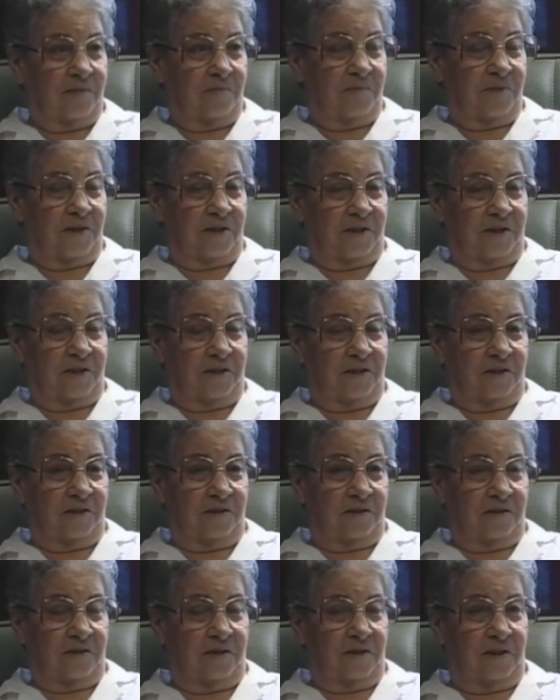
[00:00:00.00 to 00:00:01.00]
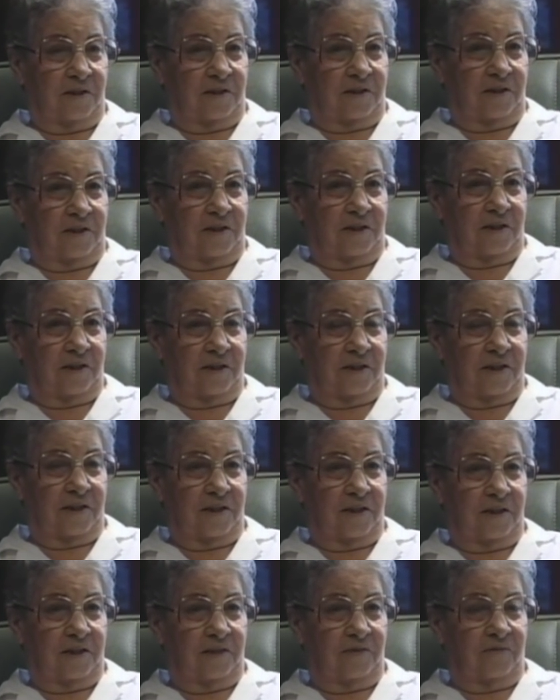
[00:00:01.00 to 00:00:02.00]
But uh, now
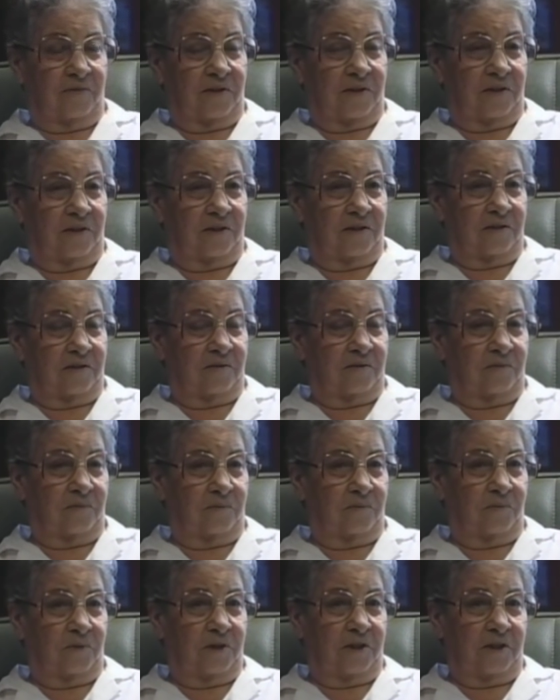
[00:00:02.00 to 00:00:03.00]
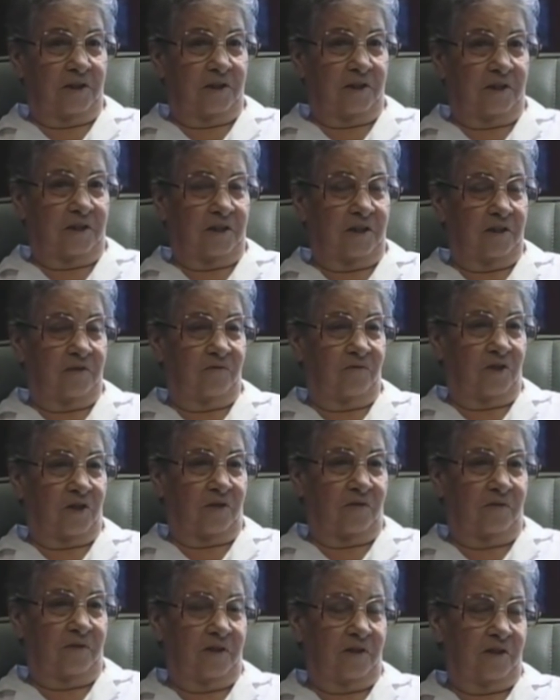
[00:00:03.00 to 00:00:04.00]
I never, uh, we didn't get
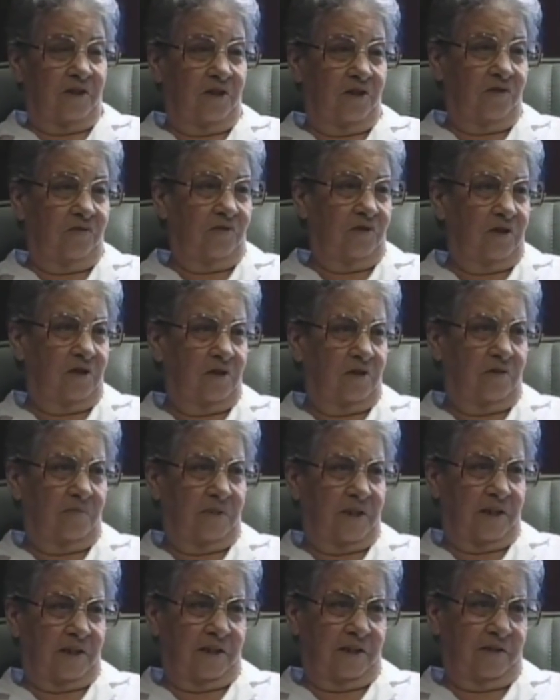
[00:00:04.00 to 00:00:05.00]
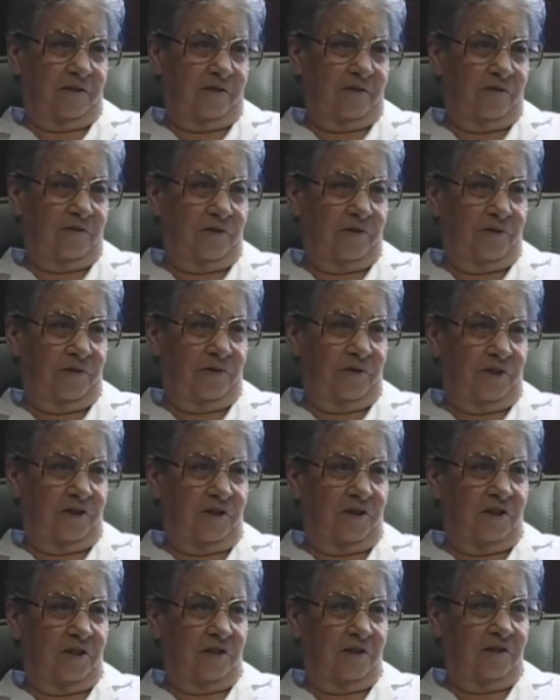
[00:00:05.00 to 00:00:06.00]
involved in the union till about in the
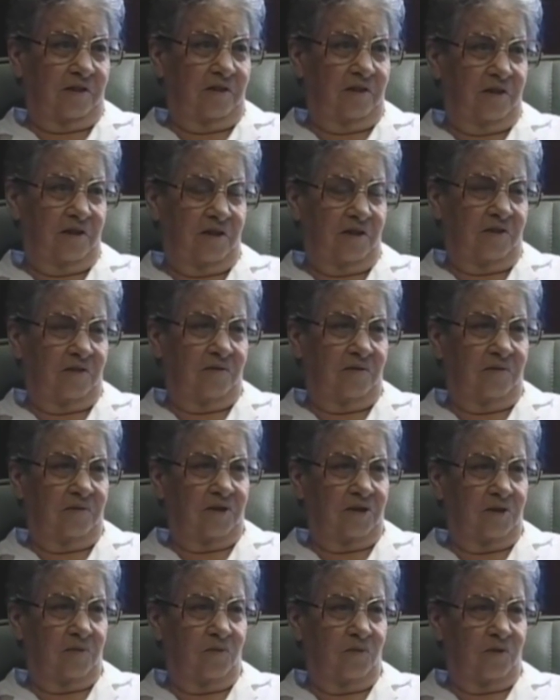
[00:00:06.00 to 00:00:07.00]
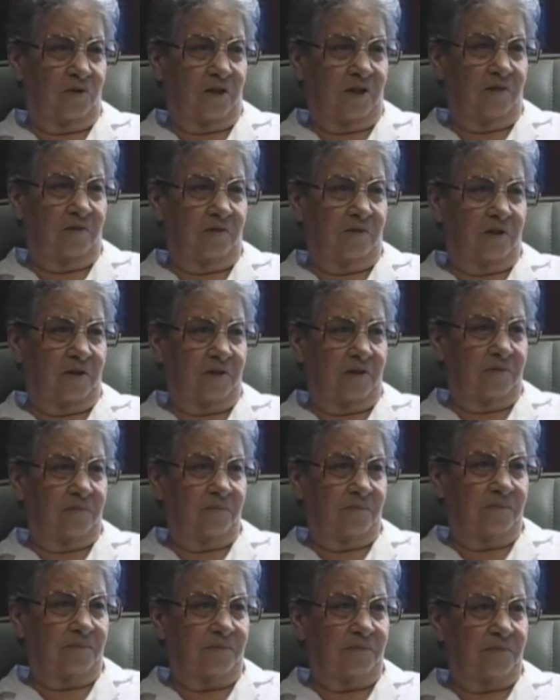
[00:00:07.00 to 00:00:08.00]
30s, you know, somewhere along there.
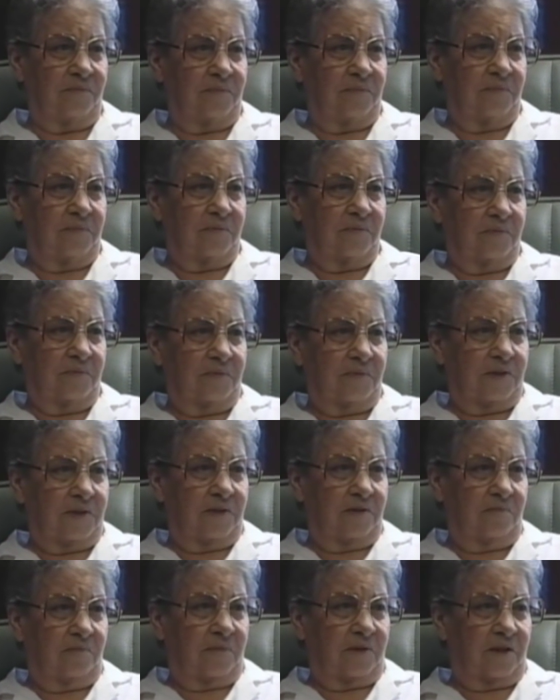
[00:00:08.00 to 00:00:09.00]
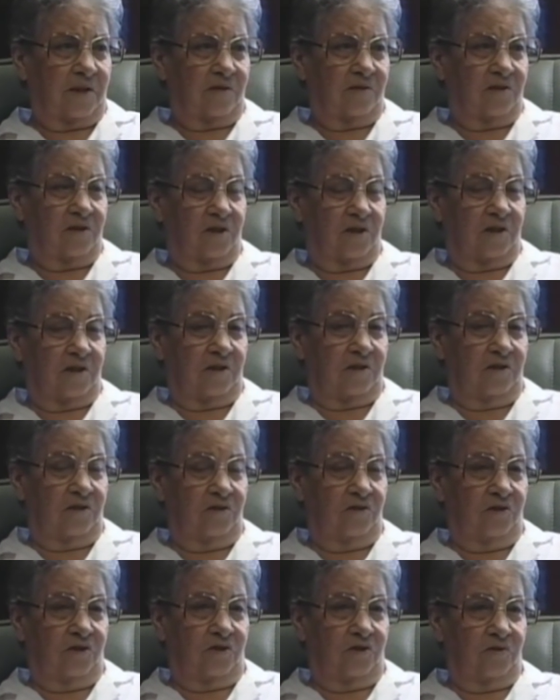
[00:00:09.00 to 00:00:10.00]
Because uh,
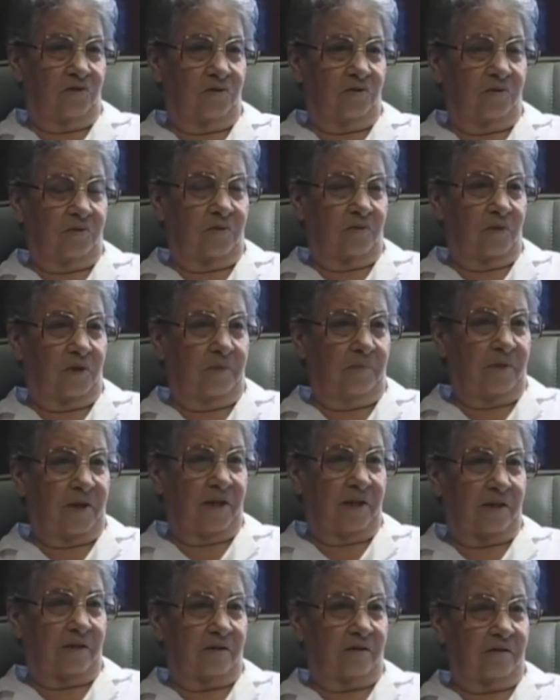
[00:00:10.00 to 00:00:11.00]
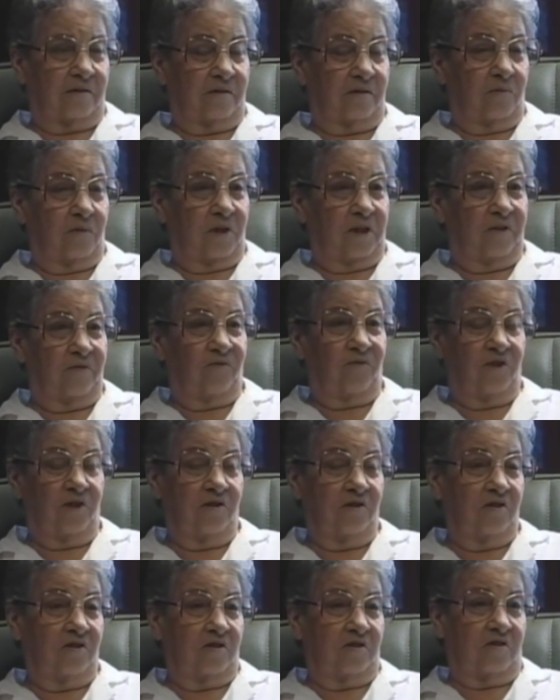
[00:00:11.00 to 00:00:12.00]
used to, way back when it
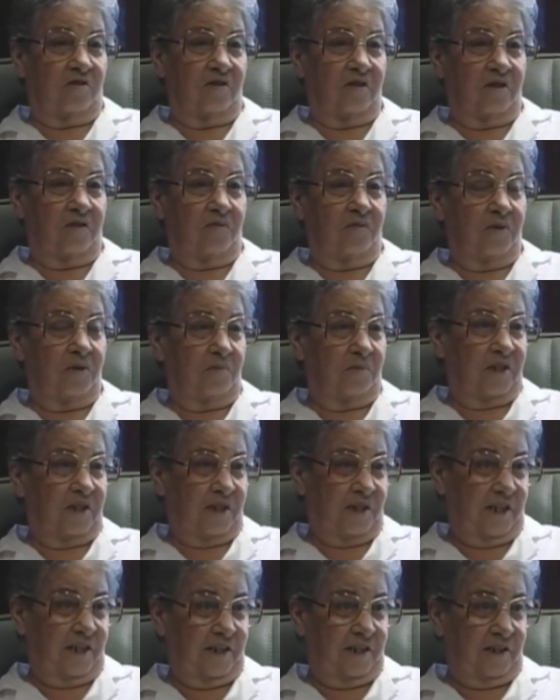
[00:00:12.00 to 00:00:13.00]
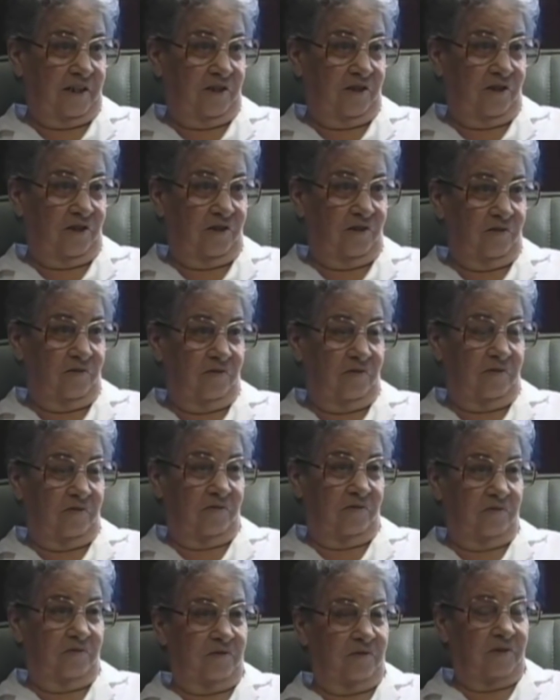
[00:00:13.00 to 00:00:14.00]
first started, when my daddy, you know,
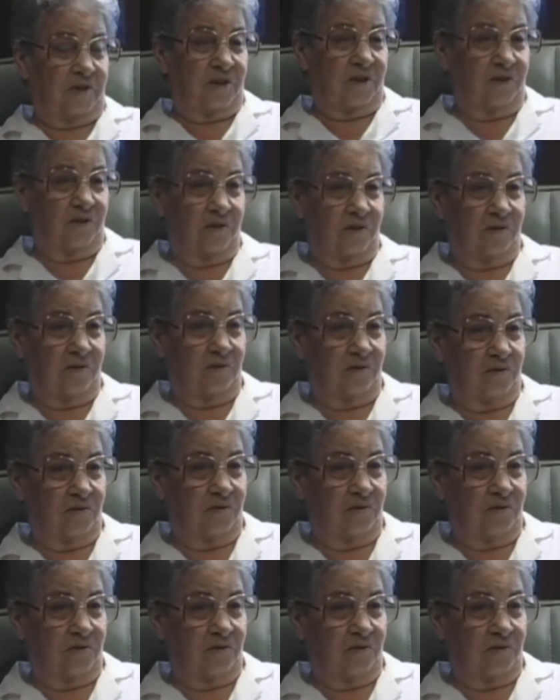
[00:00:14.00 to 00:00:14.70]
in the